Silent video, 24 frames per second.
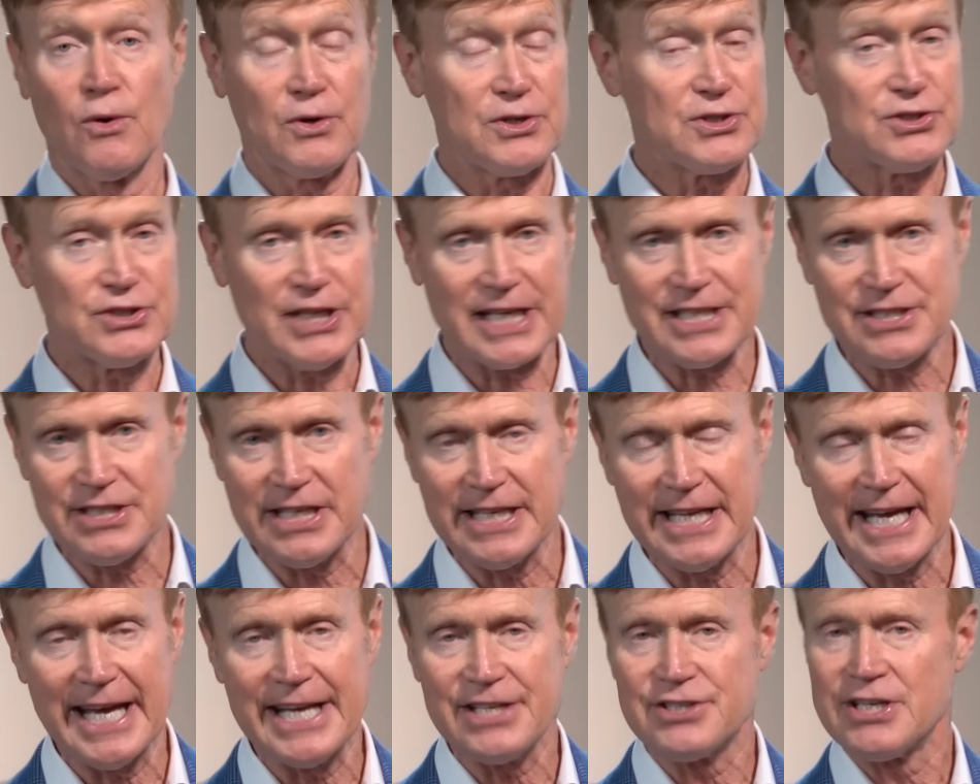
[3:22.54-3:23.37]
or
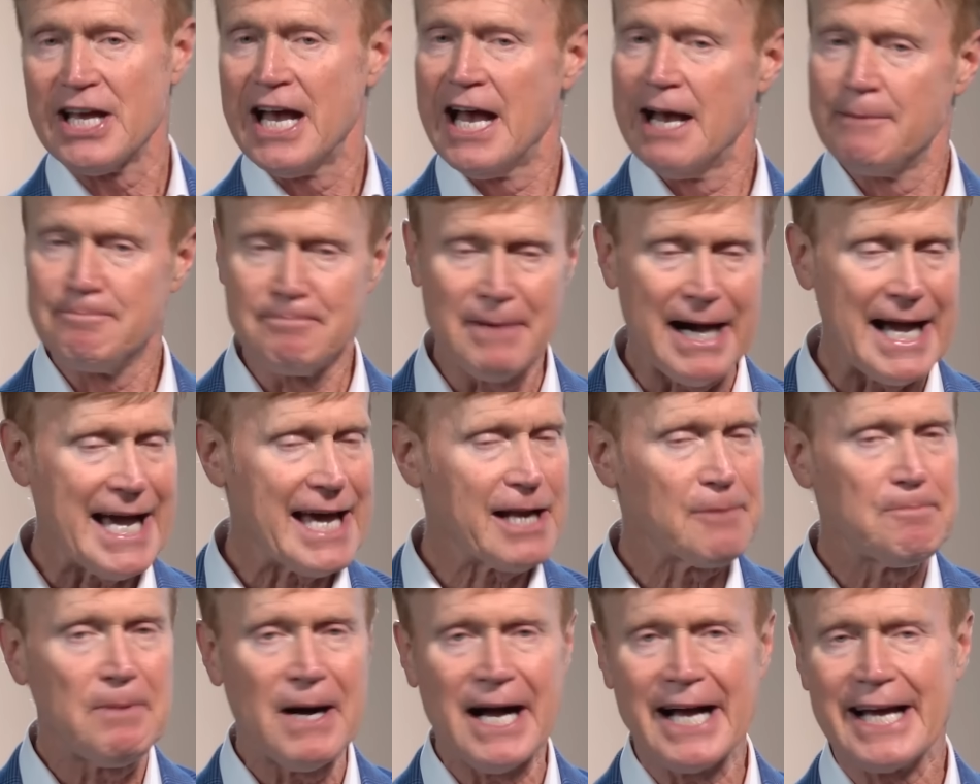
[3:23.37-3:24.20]
60 days, my
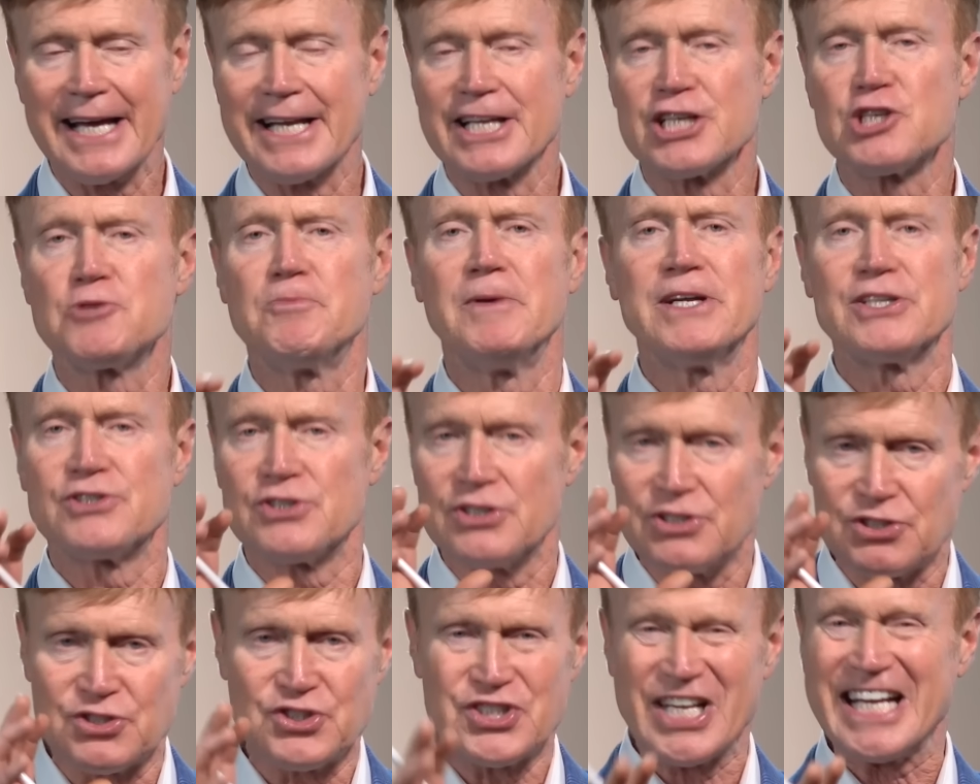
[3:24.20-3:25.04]
out-of-pocket expense
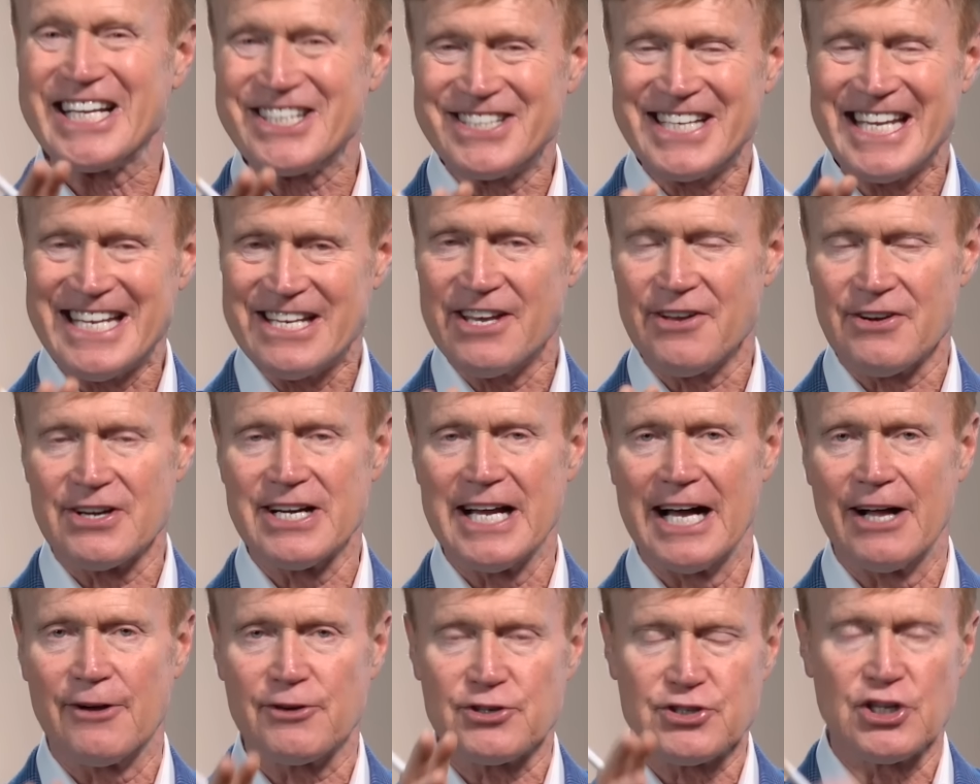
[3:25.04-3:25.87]
is
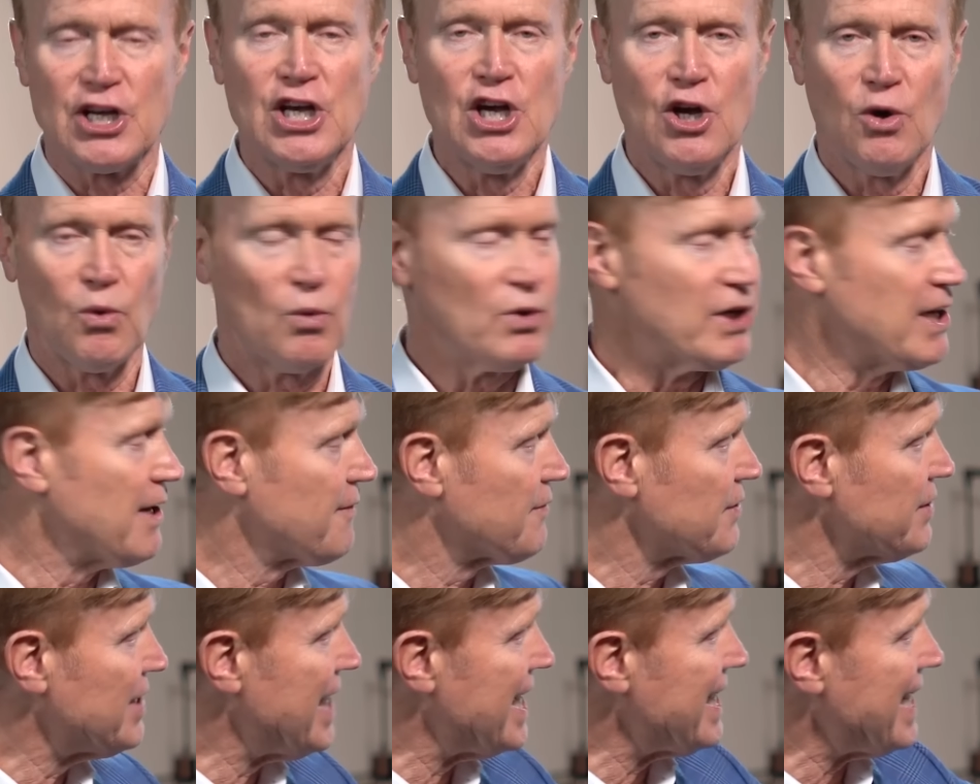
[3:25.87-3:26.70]
$1,600,
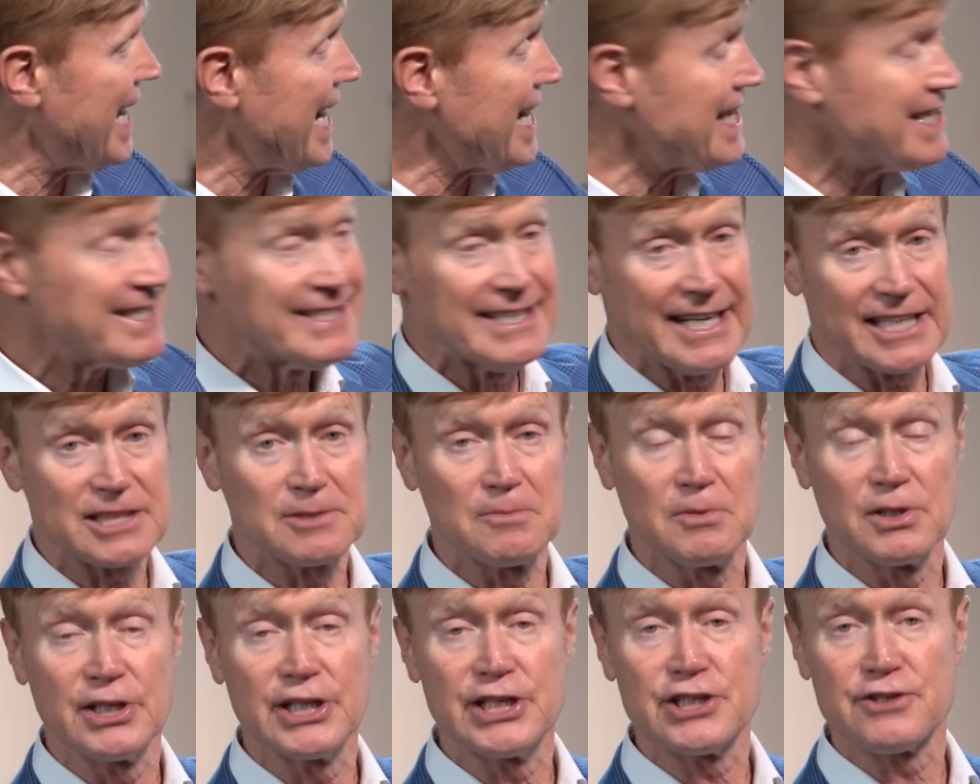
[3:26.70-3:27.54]
whatever that A
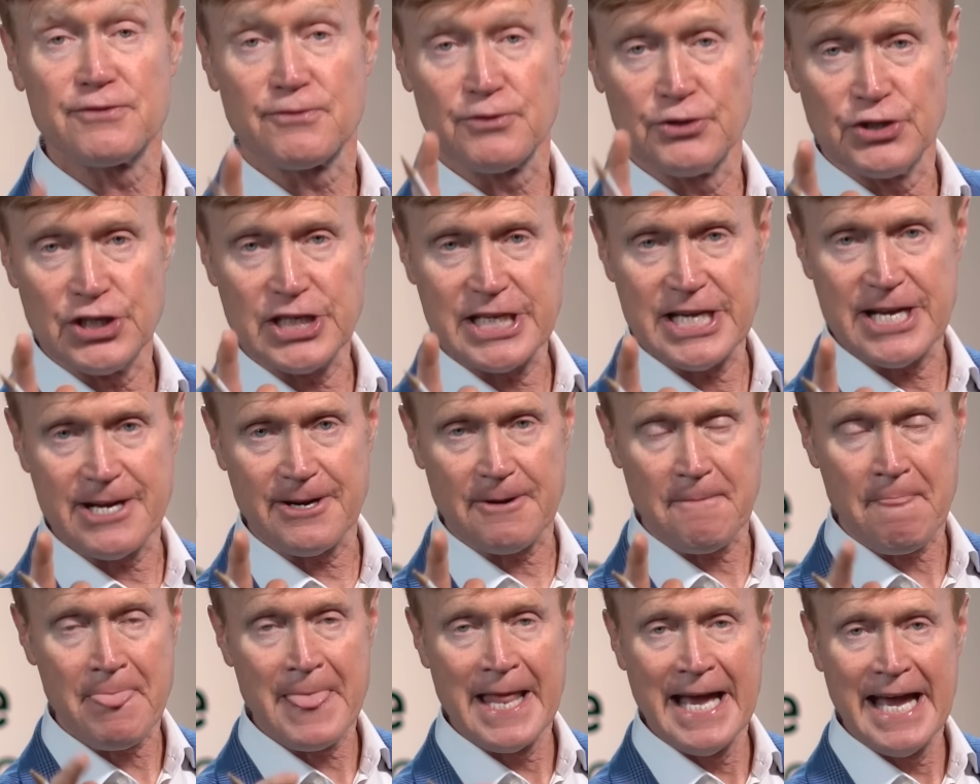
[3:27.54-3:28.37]
deductible is for the
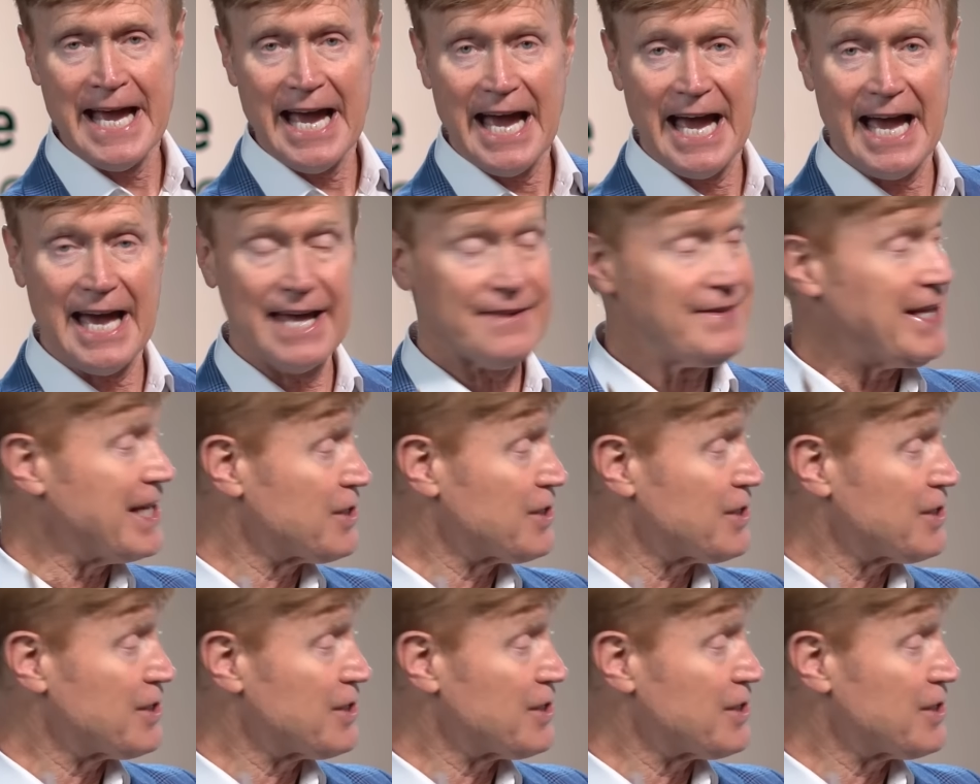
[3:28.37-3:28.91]
year, and